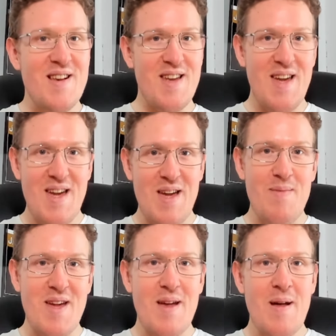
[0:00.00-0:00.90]
to hear
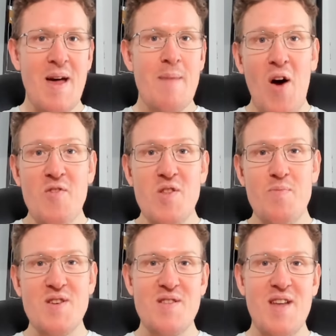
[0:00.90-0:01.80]
me. After the
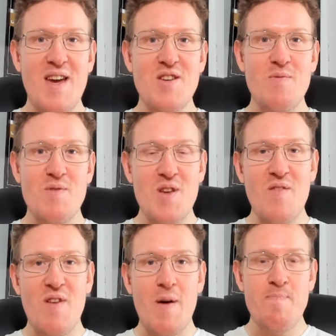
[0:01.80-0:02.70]
presentation was
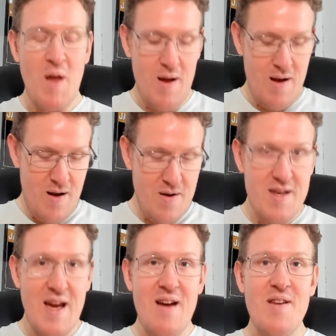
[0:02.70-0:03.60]
over, I looked
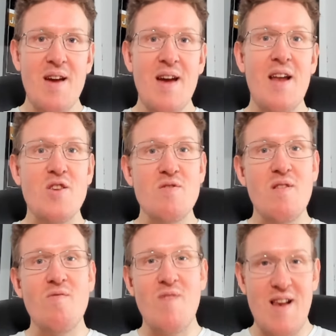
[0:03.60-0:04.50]
down and I saw a
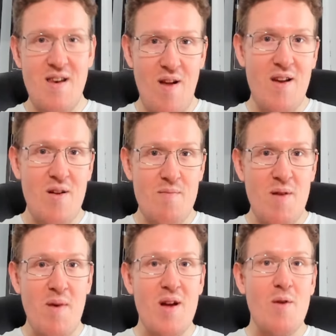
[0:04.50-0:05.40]
red light on my
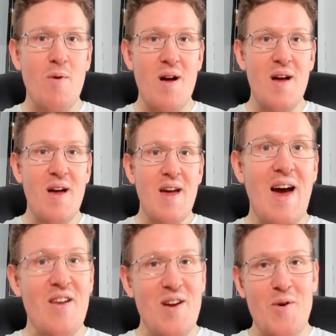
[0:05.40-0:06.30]
mic wire
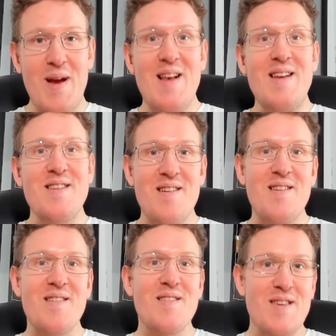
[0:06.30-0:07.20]
and I quickly
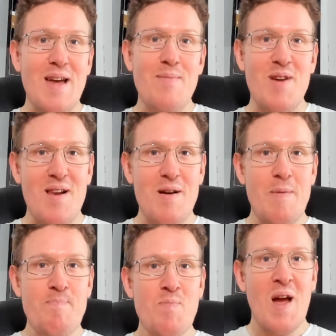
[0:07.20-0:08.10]
turned the same color.
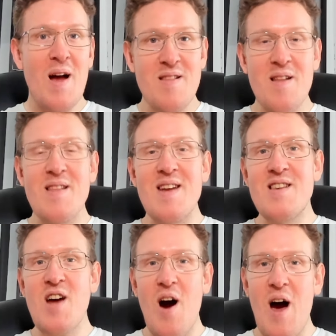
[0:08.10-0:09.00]
I'd done the
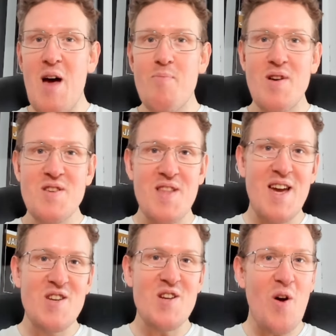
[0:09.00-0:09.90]
entire
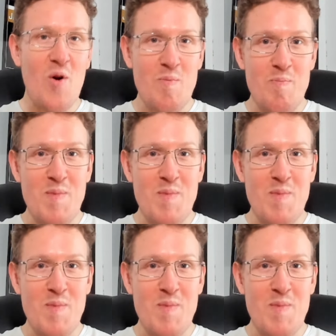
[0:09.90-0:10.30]
presentation on